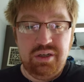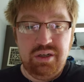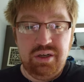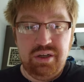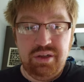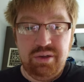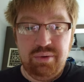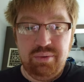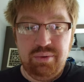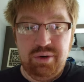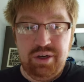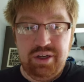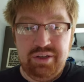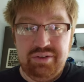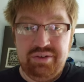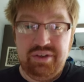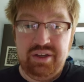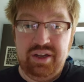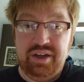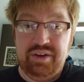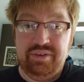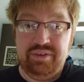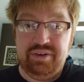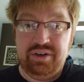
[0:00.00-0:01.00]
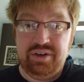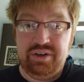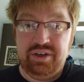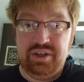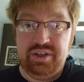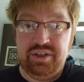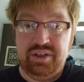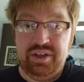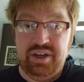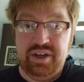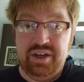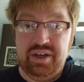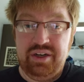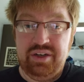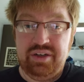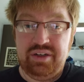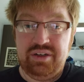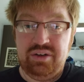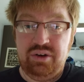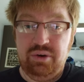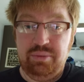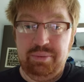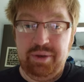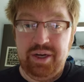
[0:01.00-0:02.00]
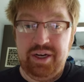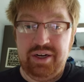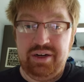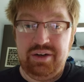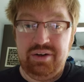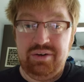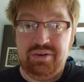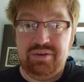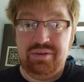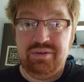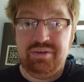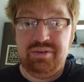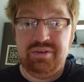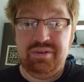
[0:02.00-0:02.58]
Otherwise, have a great day. Go Pack, go.